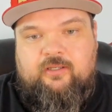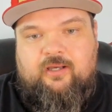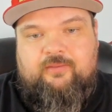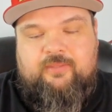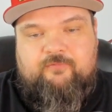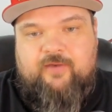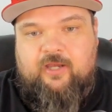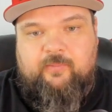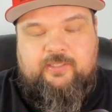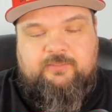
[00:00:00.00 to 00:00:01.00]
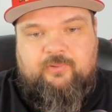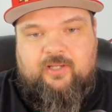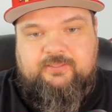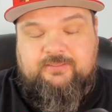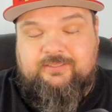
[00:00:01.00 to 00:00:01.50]
The evaluation
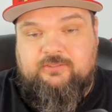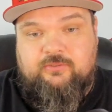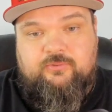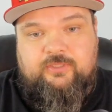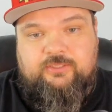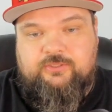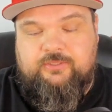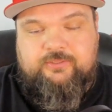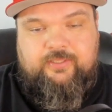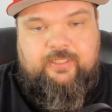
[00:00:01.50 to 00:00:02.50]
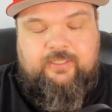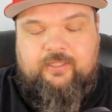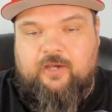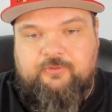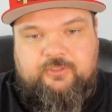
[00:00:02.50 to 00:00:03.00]
process, this dude is just,
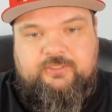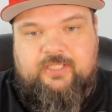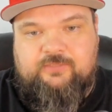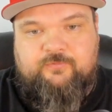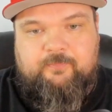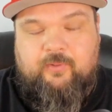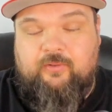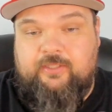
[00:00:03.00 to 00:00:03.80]
he understands football.